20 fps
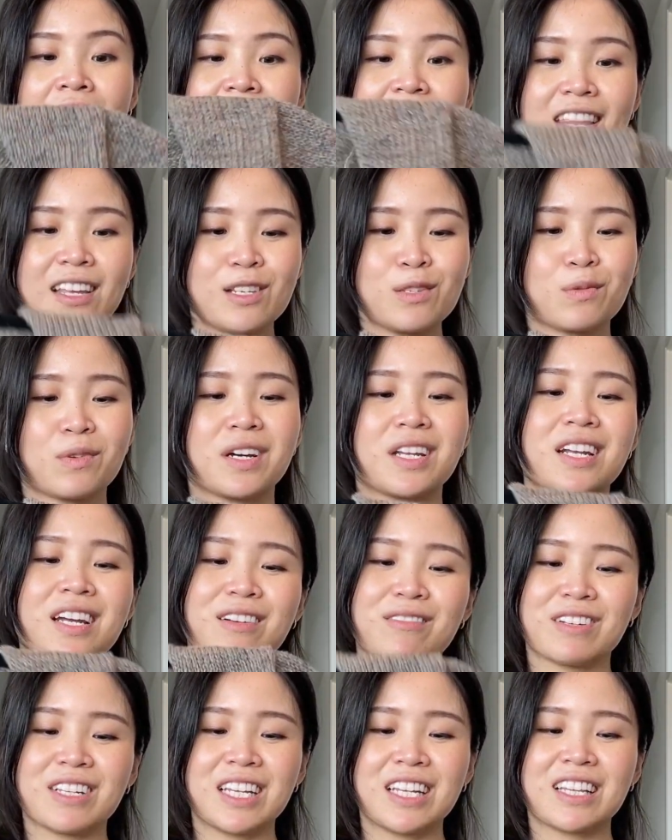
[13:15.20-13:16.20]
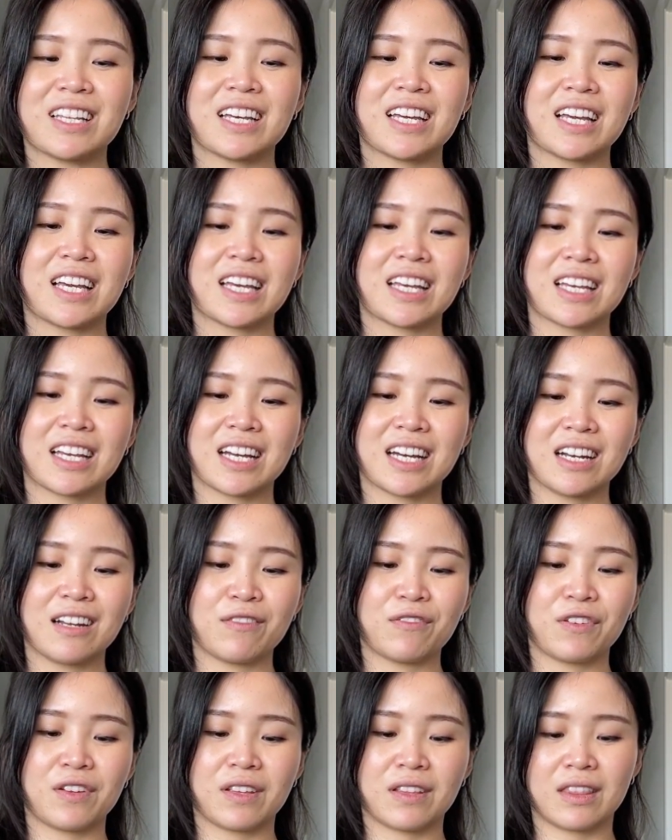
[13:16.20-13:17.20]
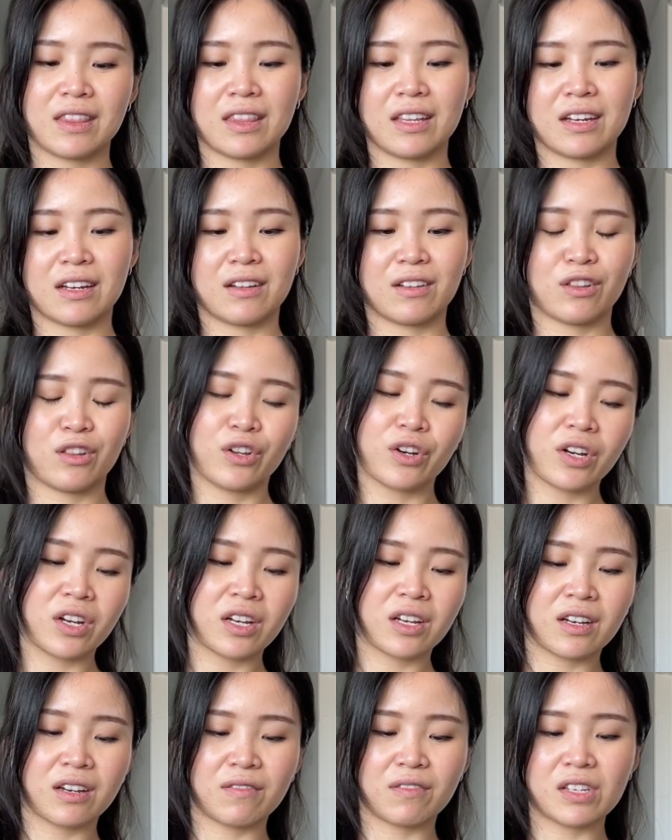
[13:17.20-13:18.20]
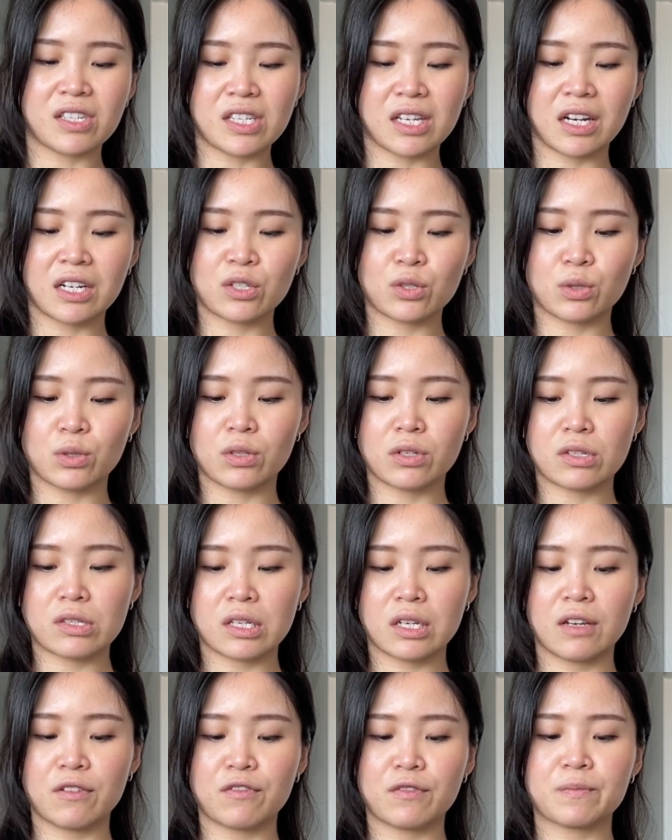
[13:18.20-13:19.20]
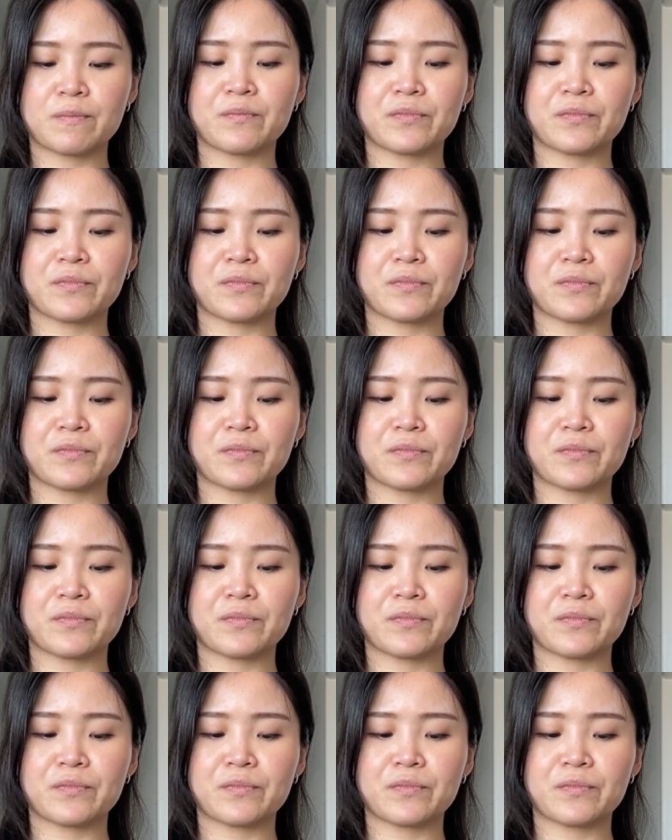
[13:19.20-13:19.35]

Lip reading: this one, I really like kind of the look of the set-in shoulder sleeve,